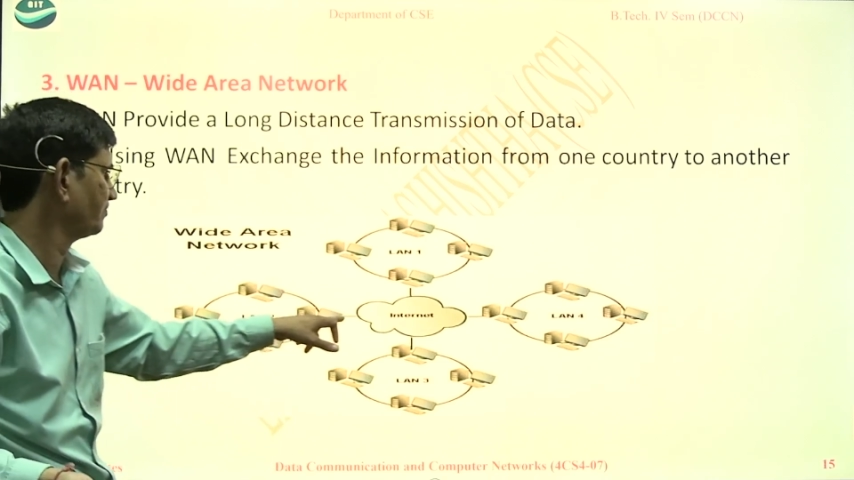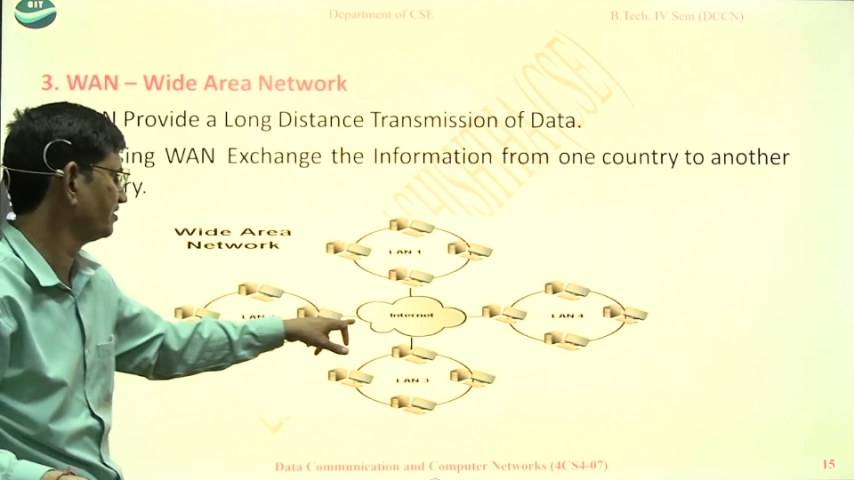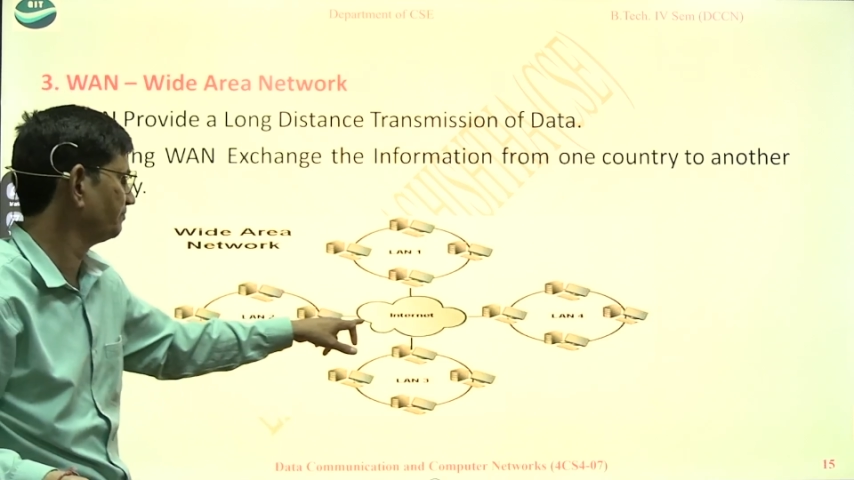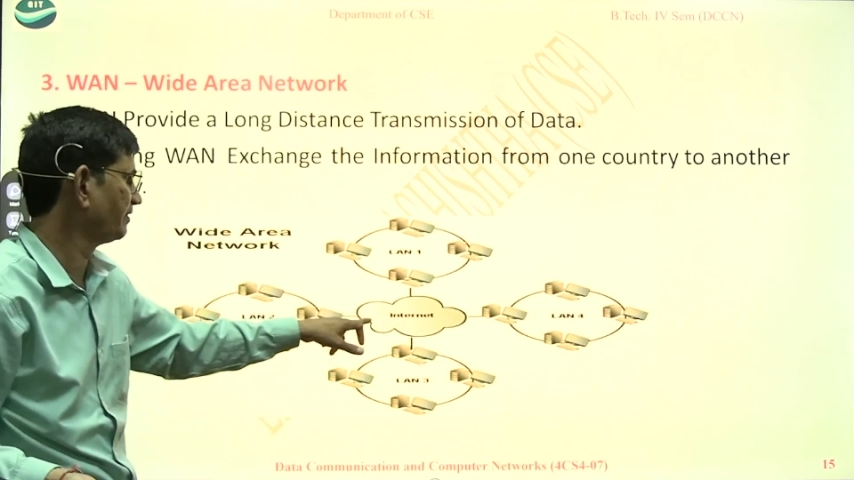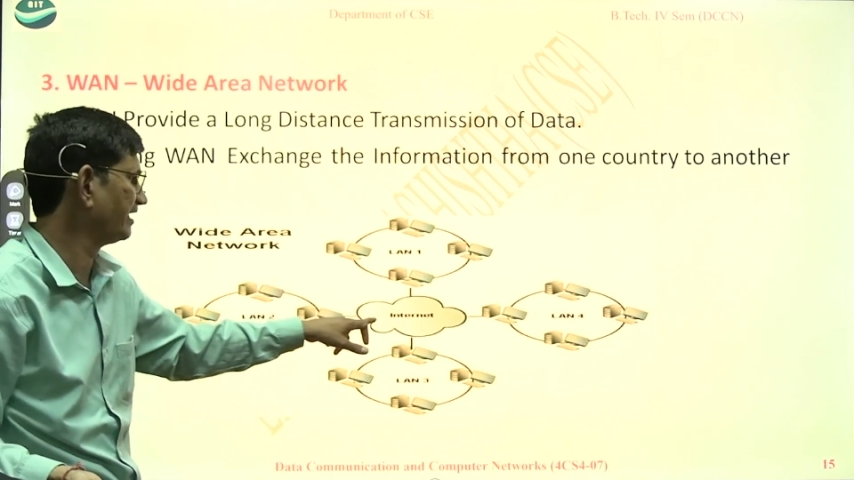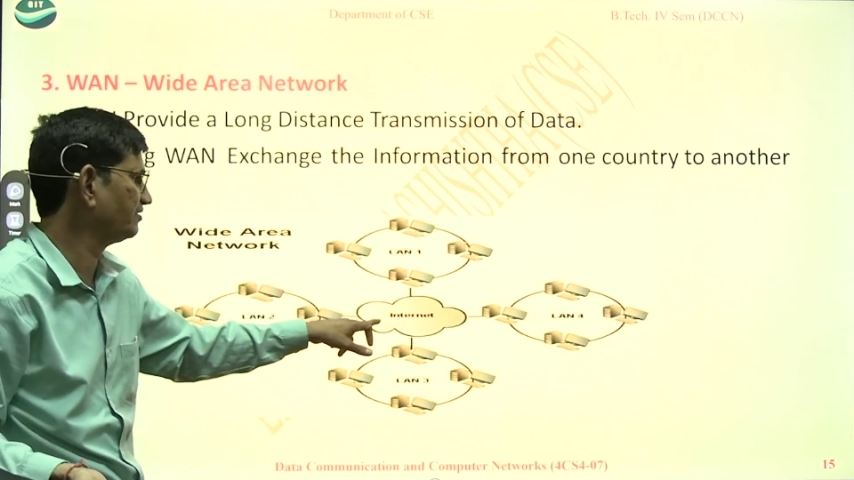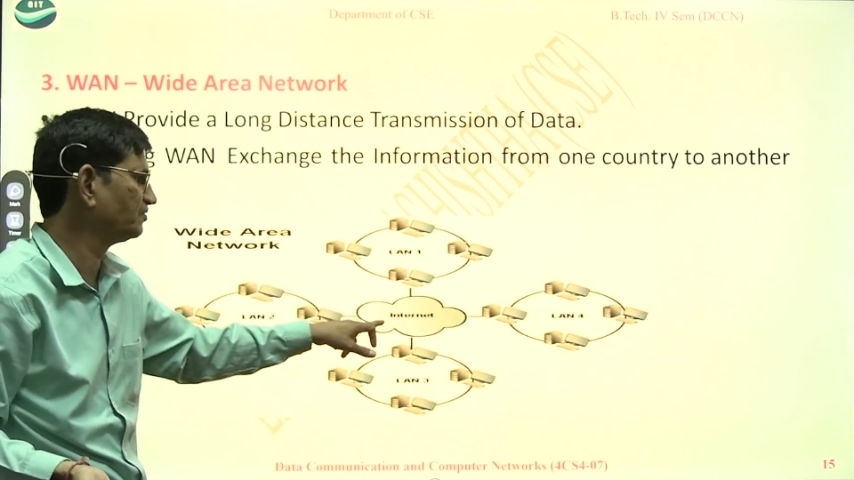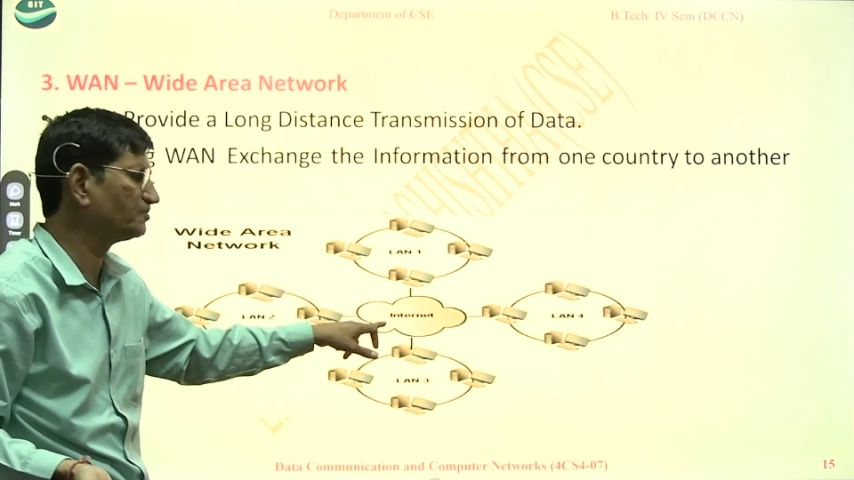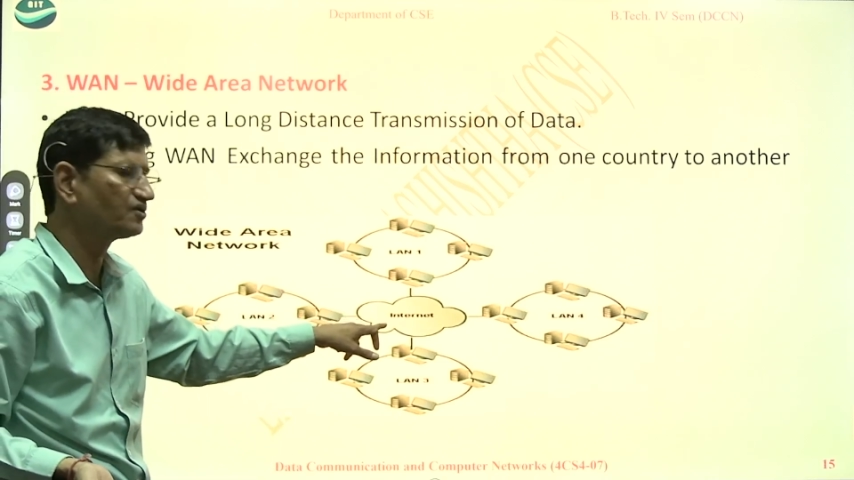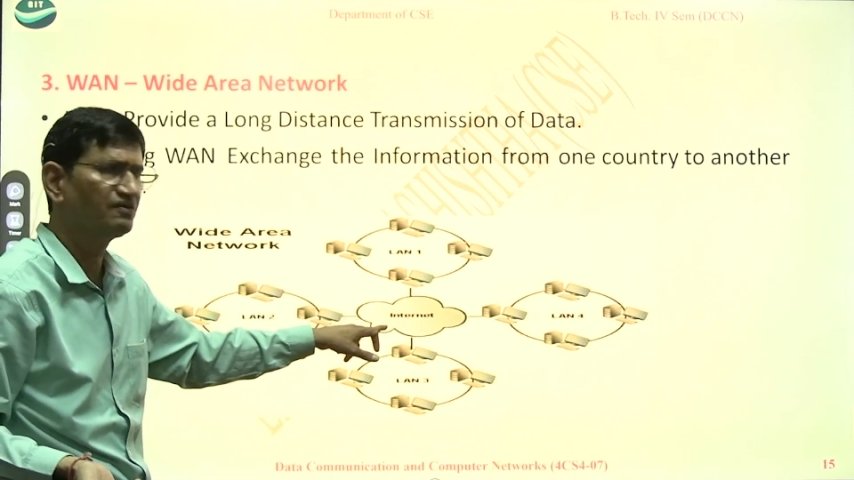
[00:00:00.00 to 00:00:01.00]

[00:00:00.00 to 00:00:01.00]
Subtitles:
by use of